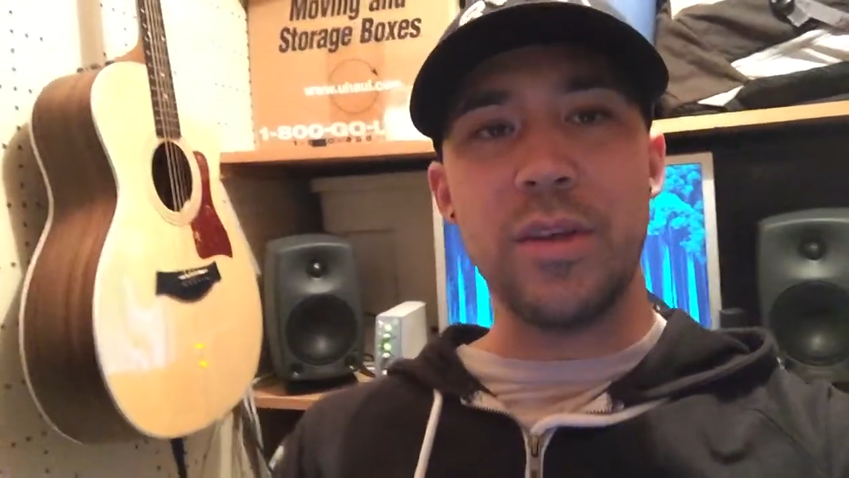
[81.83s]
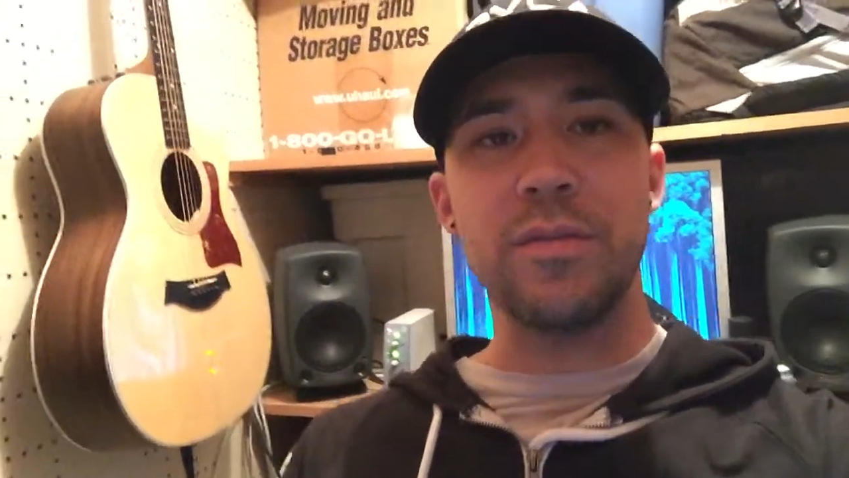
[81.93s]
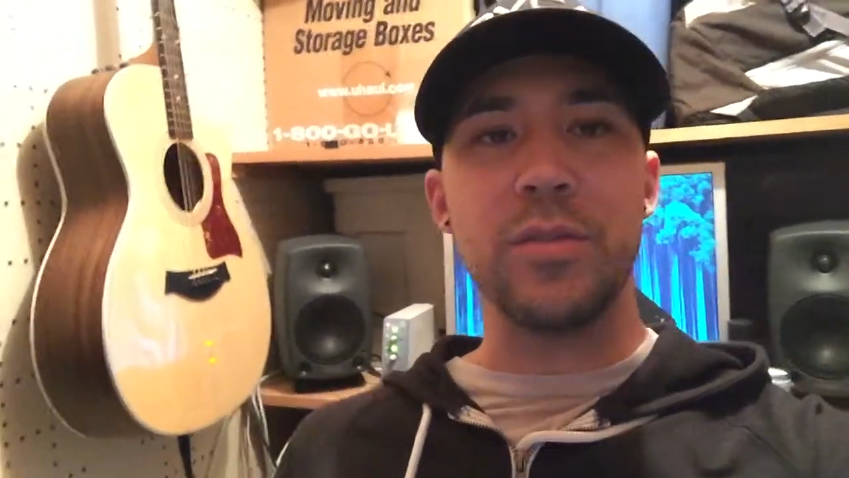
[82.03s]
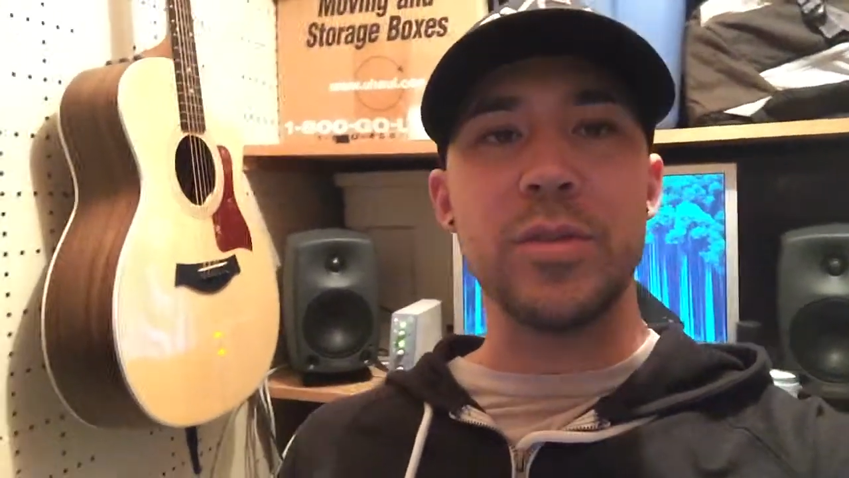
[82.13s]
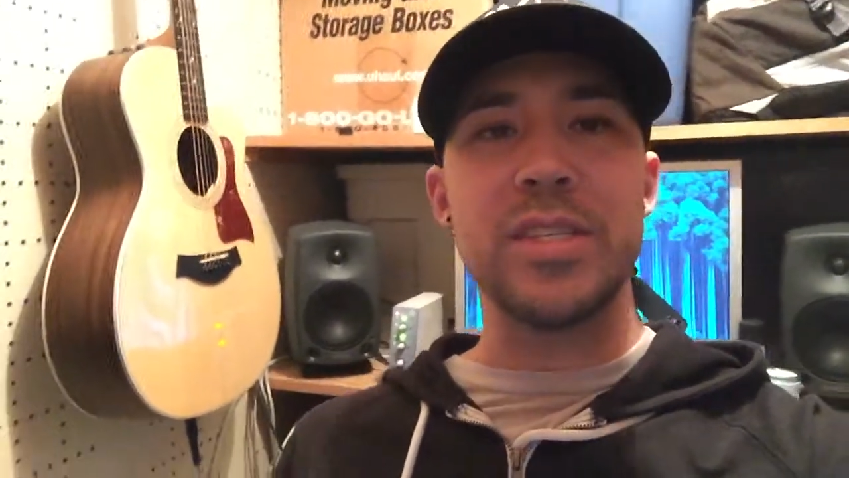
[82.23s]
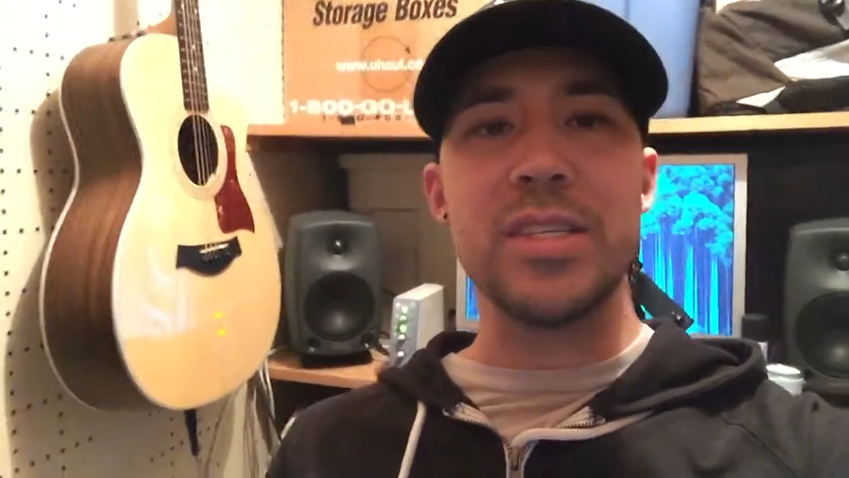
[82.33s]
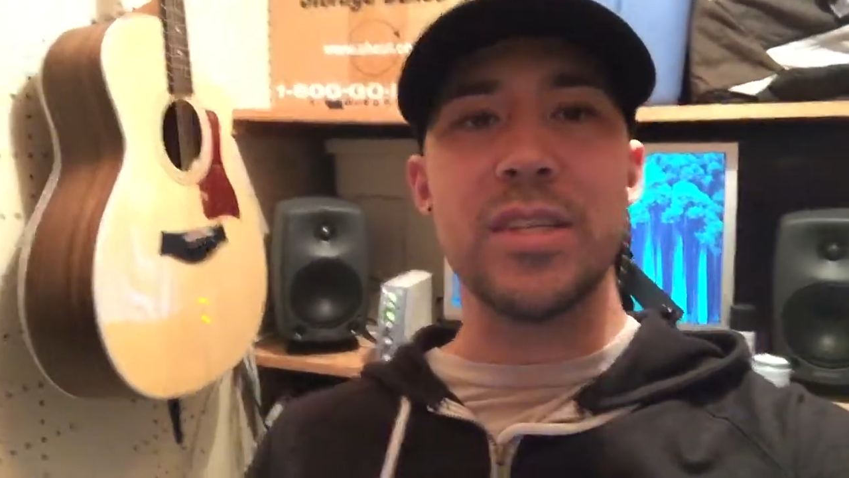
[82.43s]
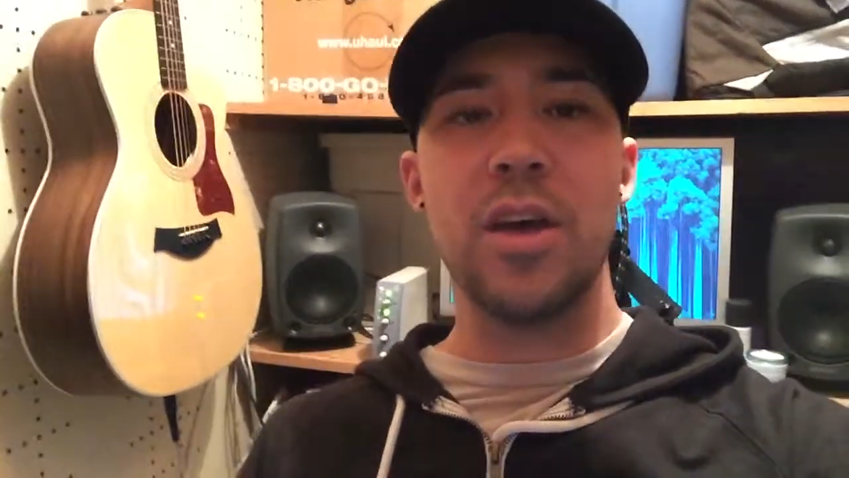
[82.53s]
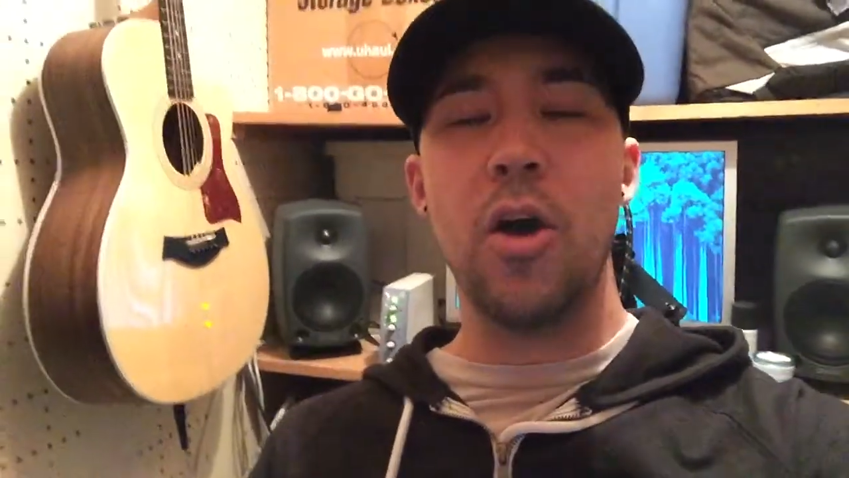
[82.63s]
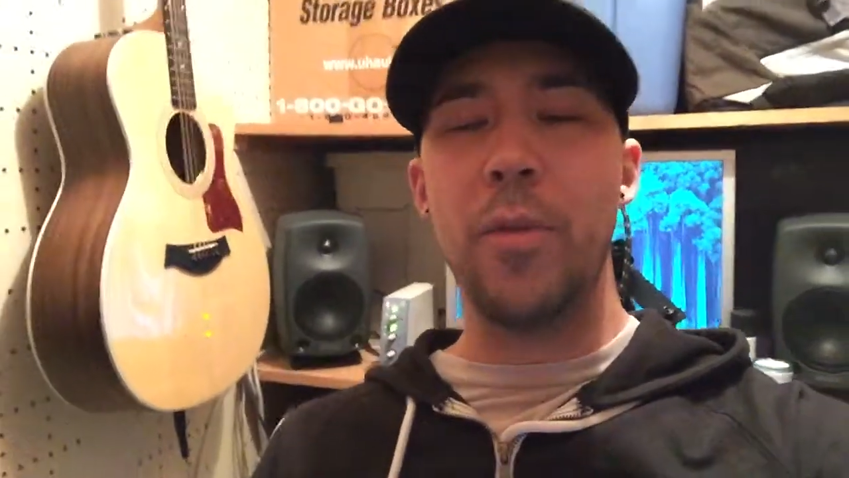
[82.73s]

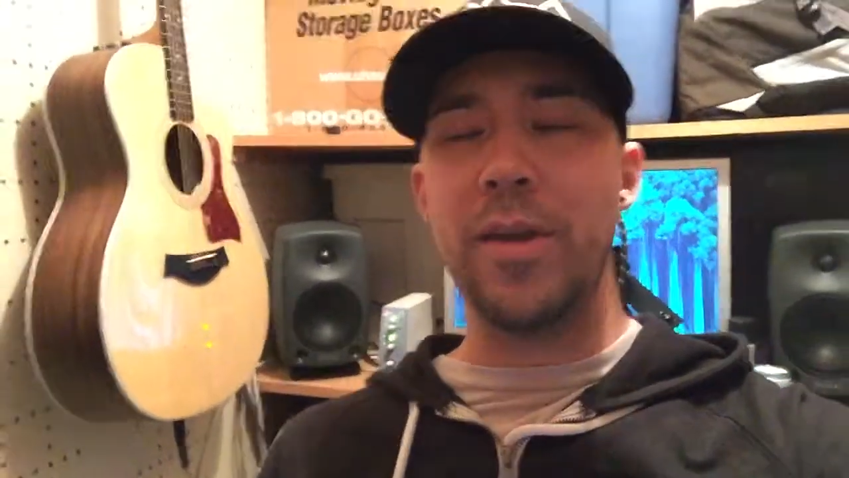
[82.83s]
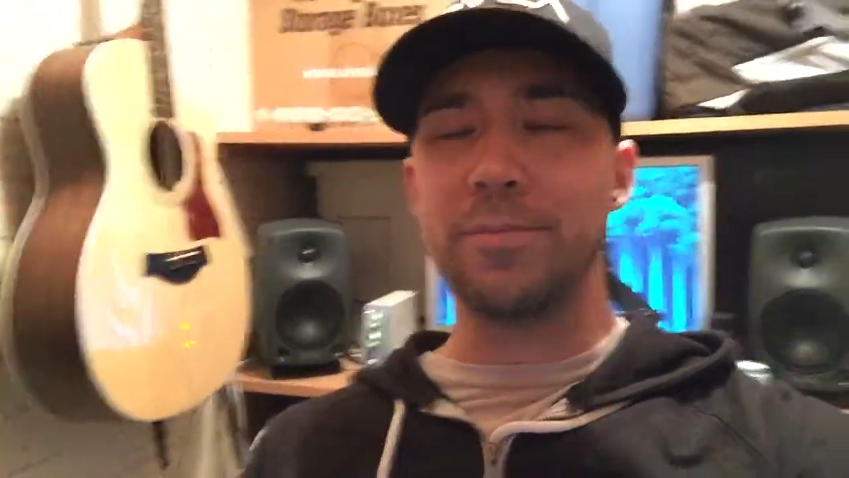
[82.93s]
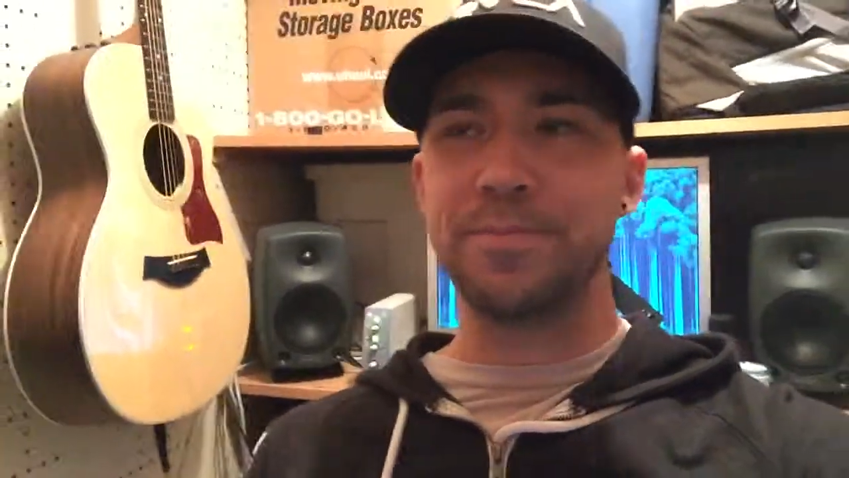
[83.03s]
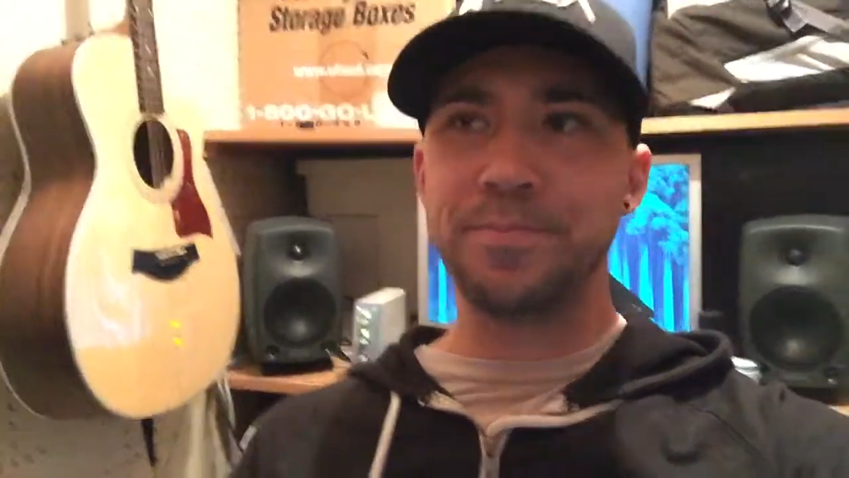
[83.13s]
influences? Oh man,